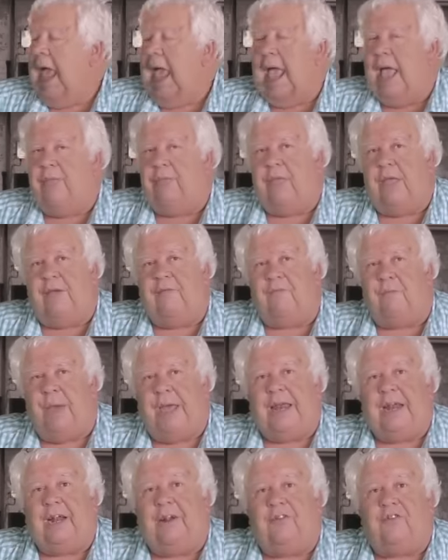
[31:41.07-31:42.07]
and they've
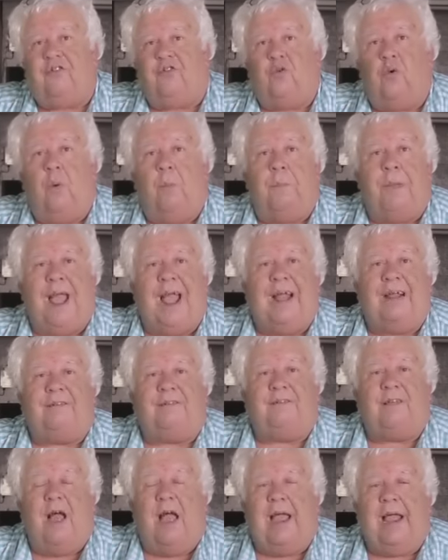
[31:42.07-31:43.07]
managed to amass